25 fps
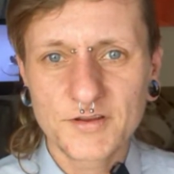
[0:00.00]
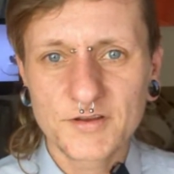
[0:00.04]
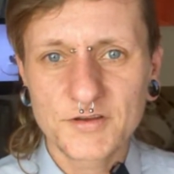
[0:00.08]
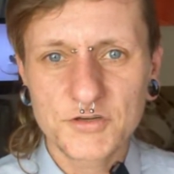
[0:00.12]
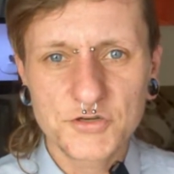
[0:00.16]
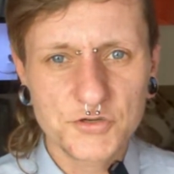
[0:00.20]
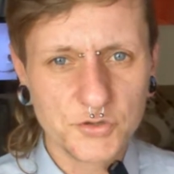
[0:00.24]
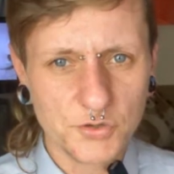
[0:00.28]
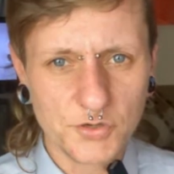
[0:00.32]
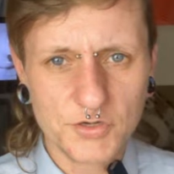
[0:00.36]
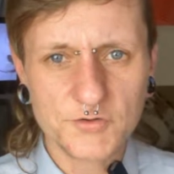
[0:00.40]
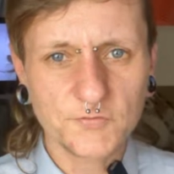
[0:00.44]

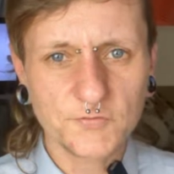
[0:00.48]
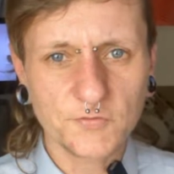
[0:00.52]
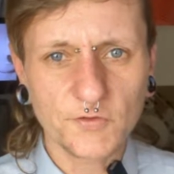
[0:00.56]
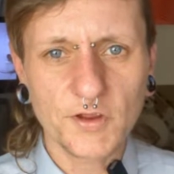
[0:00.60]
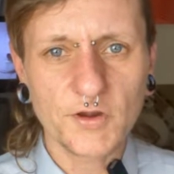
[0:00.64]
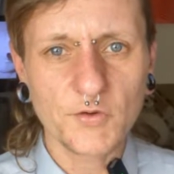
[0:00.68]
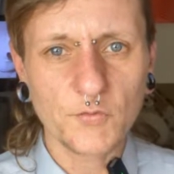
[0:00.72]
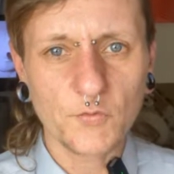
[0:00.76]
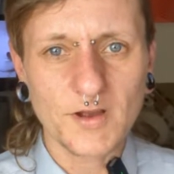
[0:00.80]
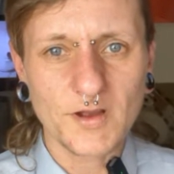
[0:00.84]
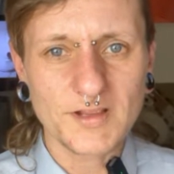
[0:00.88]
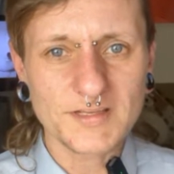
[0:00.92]
George Floyd
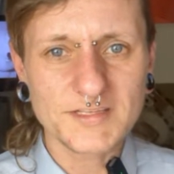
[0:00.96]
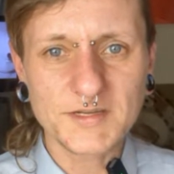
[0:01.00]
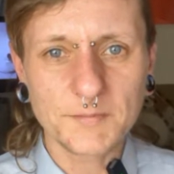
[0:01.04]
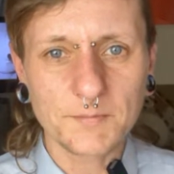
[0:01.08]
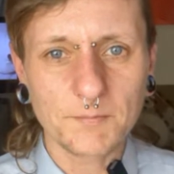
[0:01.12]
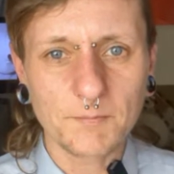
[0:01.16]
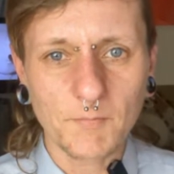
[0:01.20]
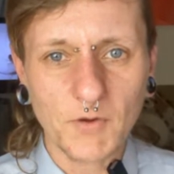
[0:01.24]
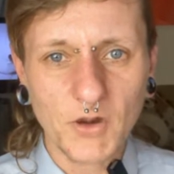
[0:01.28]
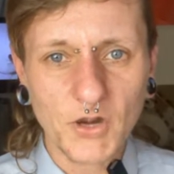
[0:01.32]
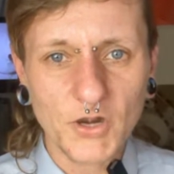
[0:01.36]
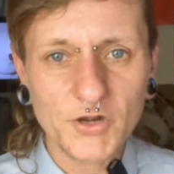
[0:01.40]
wasn't
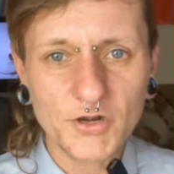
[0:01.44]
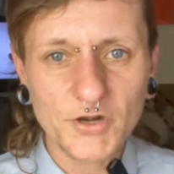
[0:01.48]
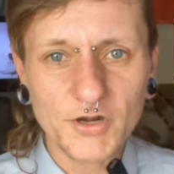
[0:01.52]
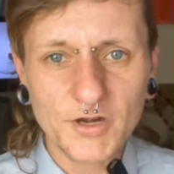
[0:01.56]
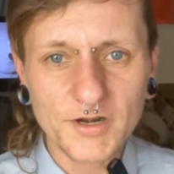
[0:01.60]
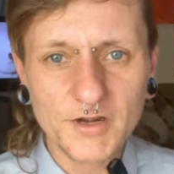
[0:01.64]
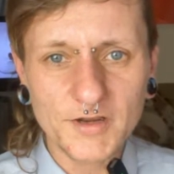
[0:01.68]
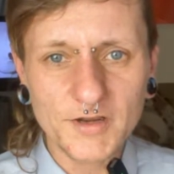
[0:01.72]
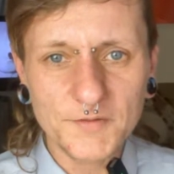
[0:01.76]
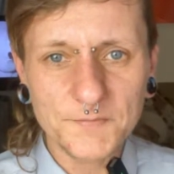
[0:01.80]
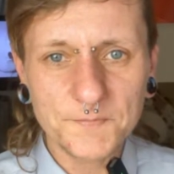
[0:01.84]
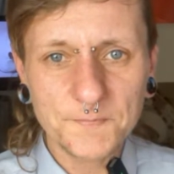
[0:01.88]

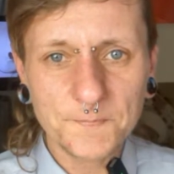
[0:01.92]
murdered